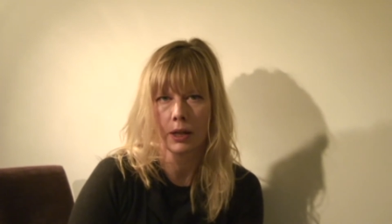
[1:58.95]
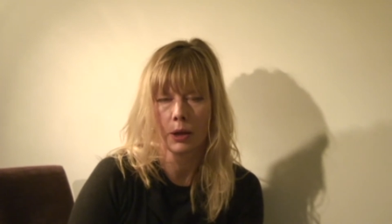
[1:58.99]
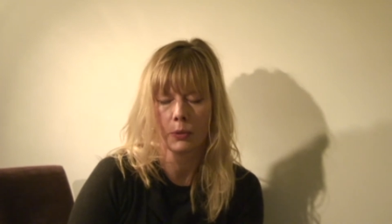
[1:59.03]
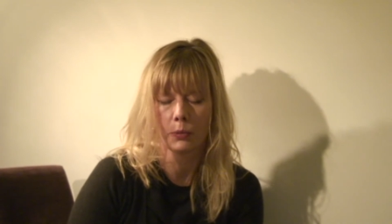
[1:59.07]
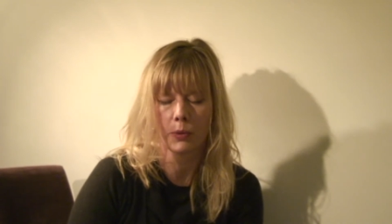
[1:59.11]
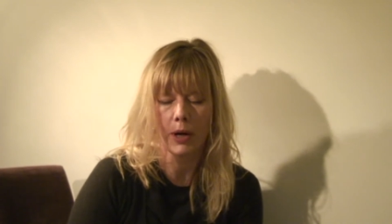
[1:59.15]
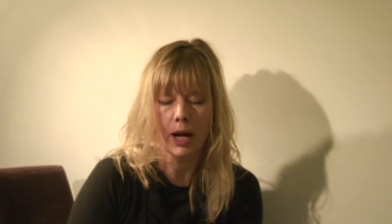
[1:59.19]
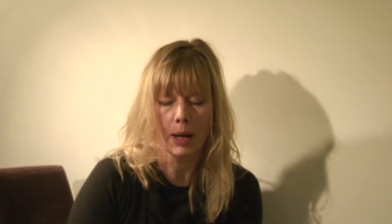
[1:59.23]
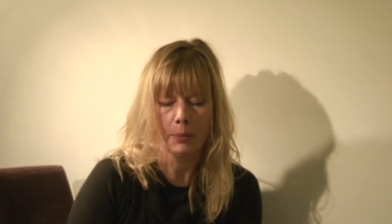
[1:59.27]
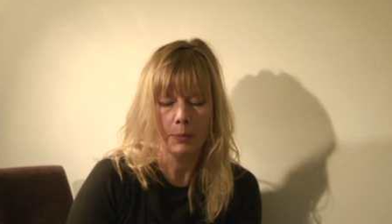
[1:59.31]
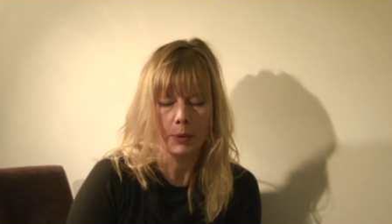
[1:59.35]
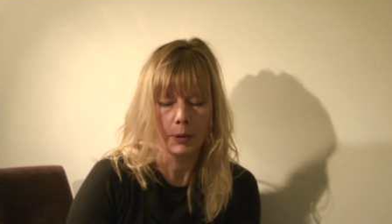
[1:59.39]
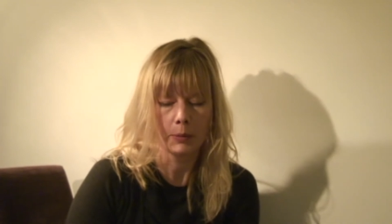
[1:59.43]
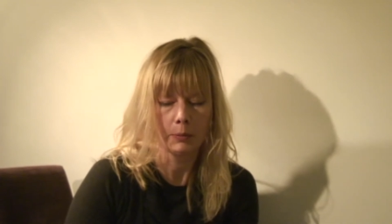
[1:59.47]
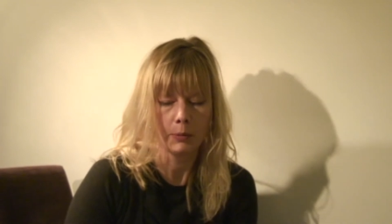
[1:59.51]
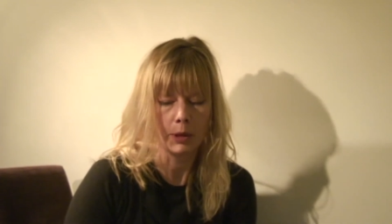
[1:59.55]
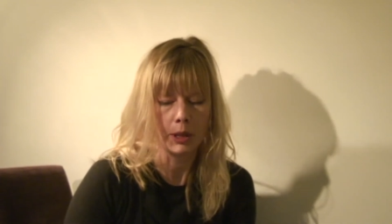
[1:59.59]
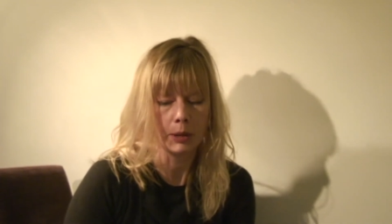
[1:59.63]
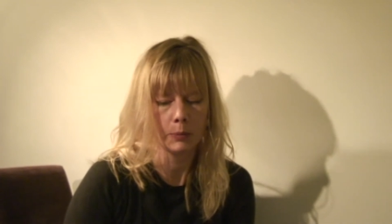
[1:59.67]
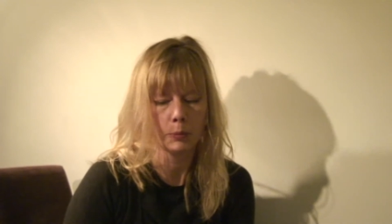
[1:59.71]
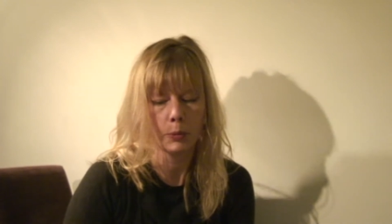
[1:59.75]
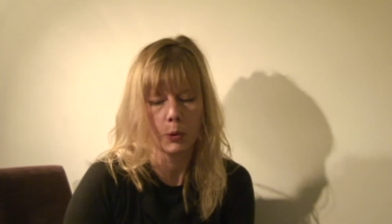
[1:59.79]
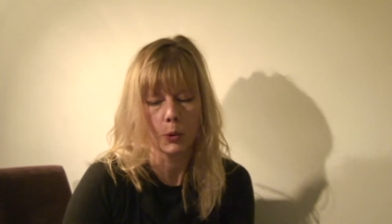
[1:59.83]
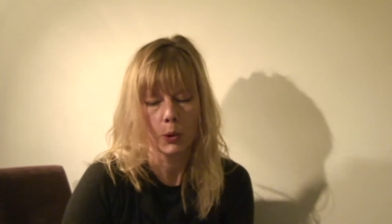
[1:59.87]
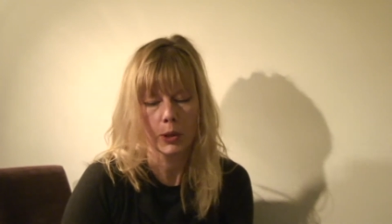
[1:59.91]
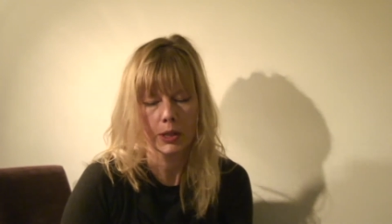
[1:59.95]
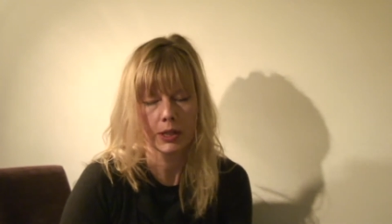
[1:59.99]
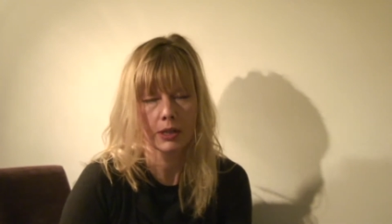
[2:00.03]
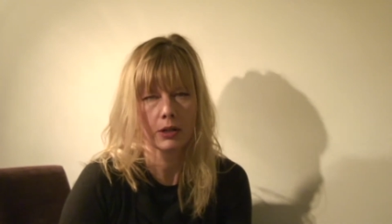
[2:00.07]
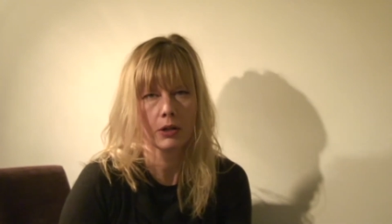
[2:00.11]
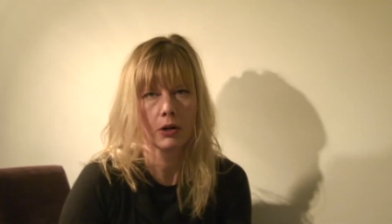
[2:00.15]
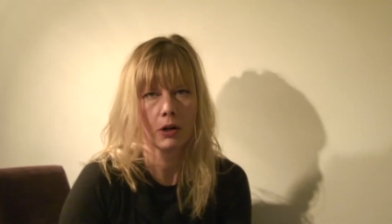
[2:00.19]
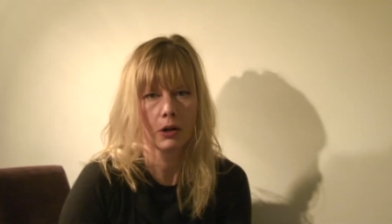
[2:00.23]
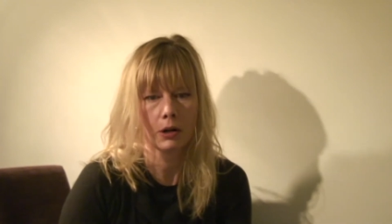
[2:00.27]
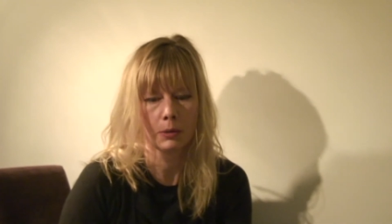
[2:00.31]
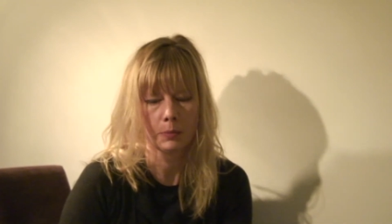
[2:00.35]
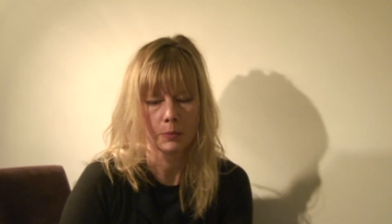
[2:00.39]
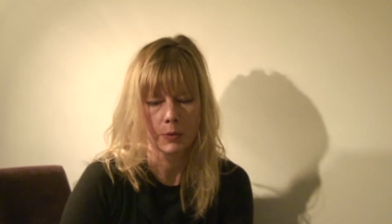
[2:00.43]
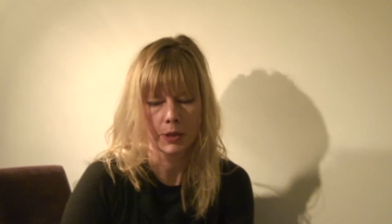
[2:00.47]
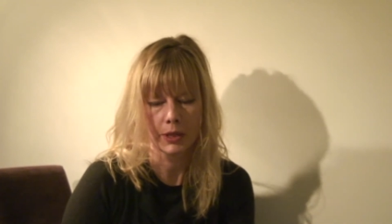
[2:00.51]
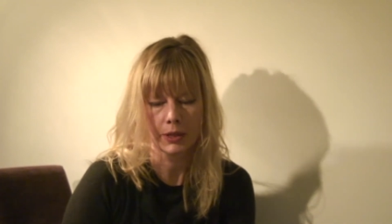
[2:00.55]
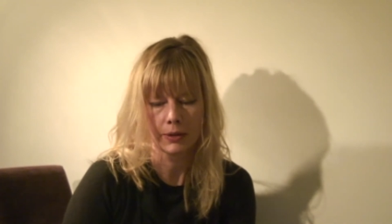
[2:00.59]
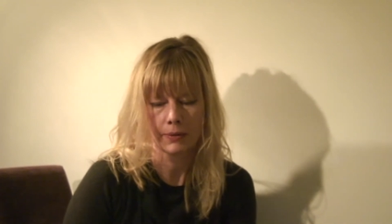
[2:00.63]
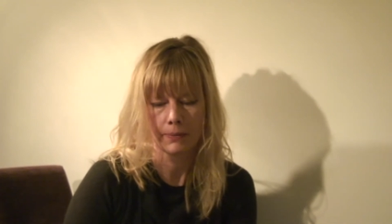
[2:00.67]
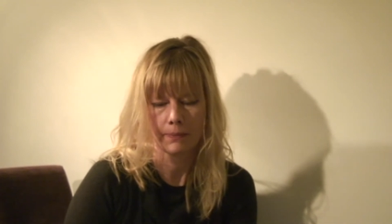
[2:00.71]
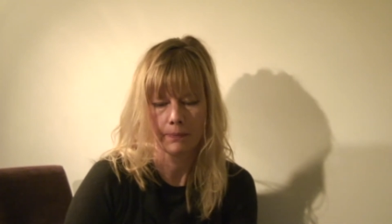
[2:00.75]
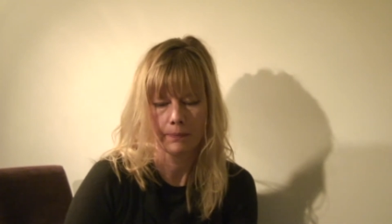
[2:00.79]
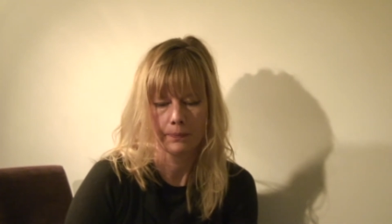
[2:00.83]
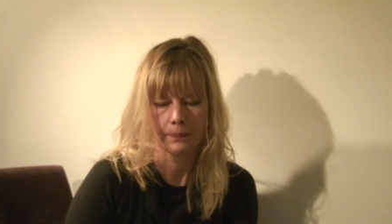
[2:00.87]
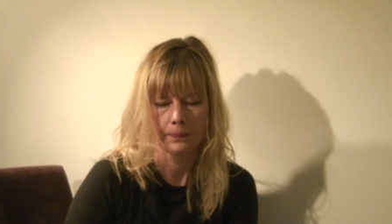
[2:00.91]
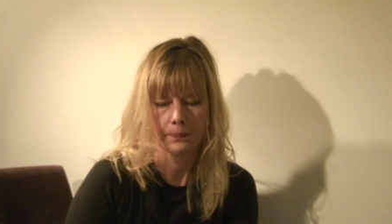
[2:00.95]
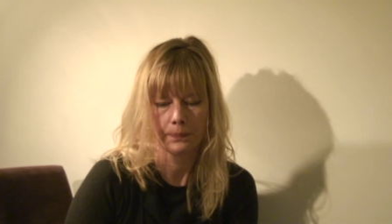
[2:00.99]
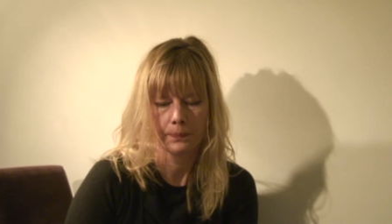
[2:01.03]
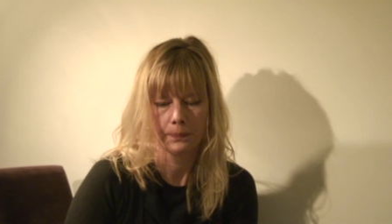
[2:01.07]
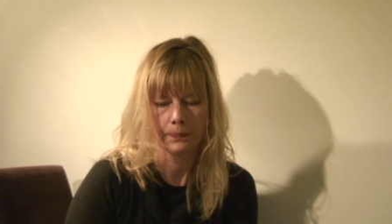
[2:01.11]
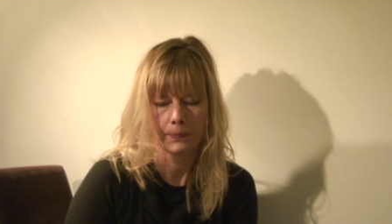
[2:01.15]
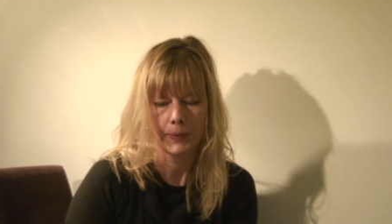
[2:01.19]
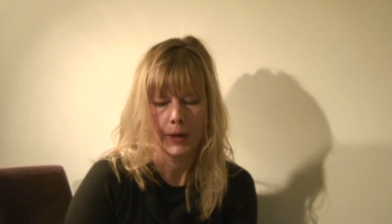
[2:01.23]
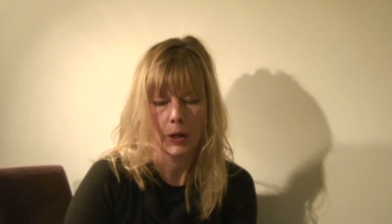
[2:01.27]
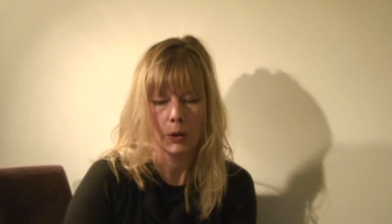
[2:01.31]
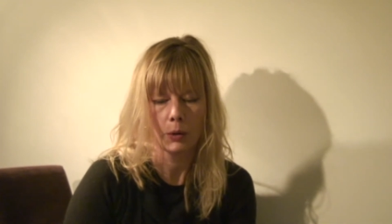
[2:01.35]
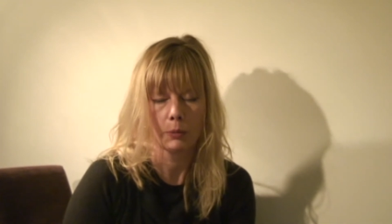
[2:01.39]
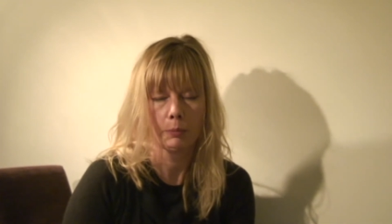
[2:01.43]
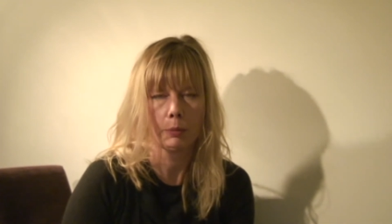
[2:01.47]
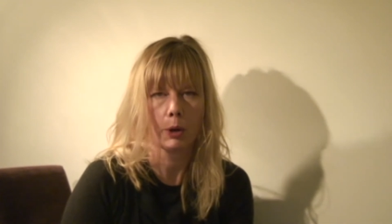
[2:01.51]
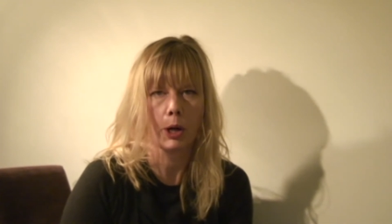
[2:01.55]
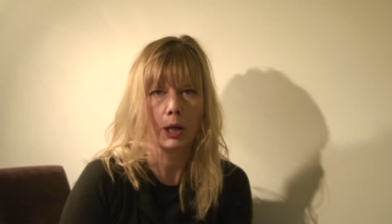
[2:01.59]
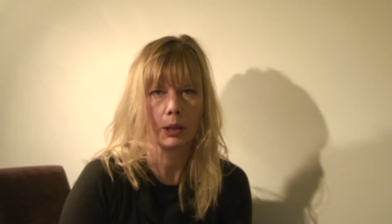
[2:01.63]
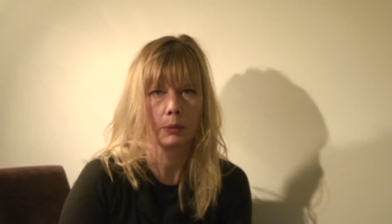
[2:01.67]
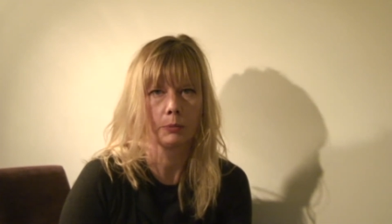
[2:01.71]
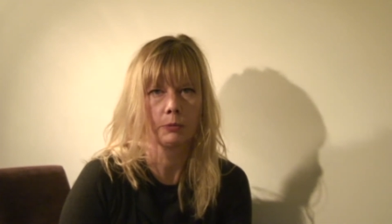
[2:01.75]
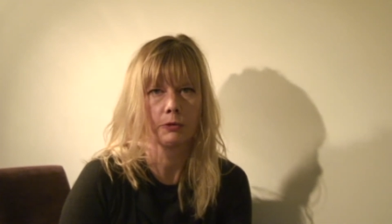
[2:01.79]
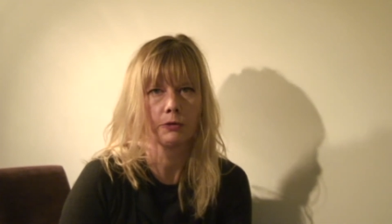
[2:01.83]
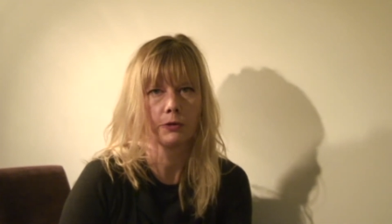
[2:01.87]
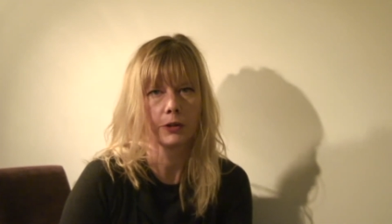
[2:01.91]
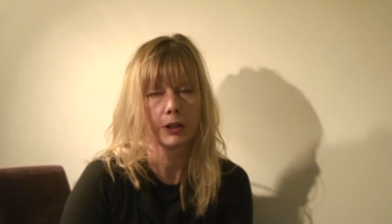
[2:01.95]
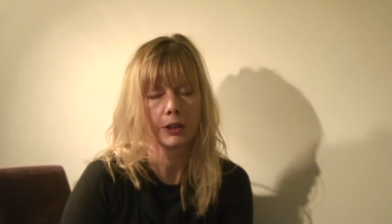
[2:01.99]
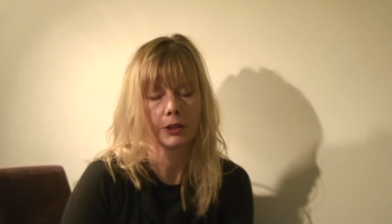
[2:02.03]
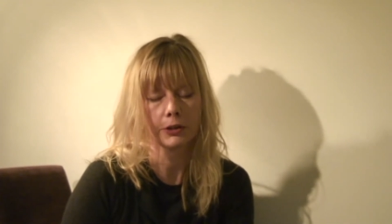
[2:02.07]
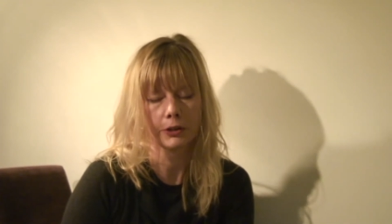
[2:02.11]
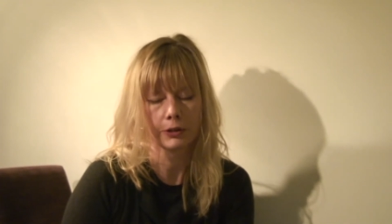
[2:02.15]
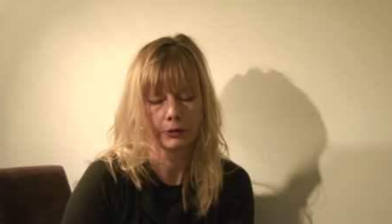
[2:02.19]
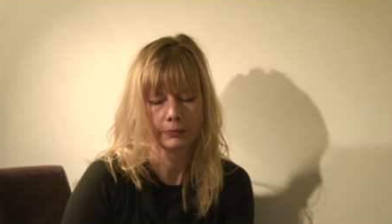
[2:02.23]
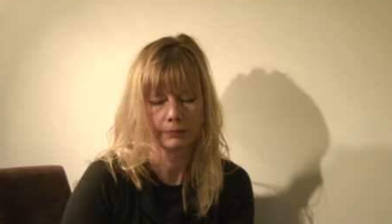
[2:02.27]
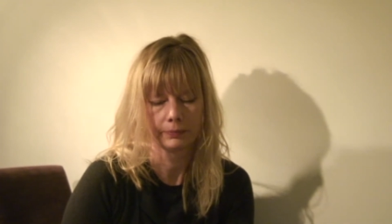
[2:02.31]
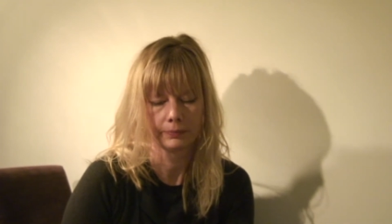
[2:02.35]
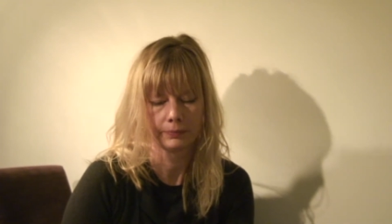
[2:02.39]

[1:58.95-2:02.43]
wrap him in poison arms, our bottom feeder,